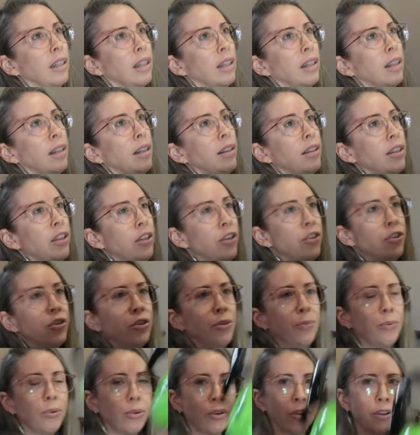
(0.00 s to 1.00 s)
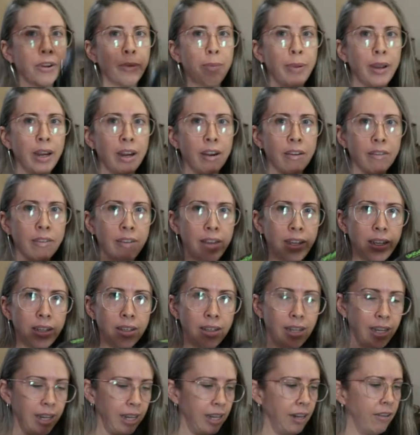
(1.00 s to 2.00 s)
that you do put on a pair
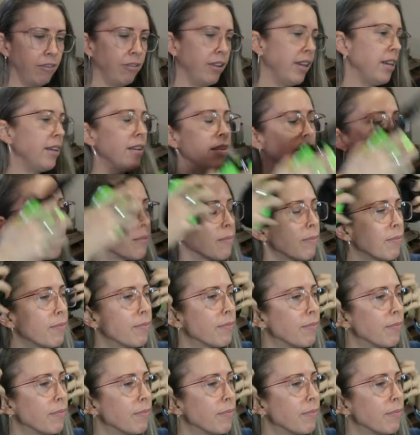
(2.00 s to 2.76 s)
of ear defenders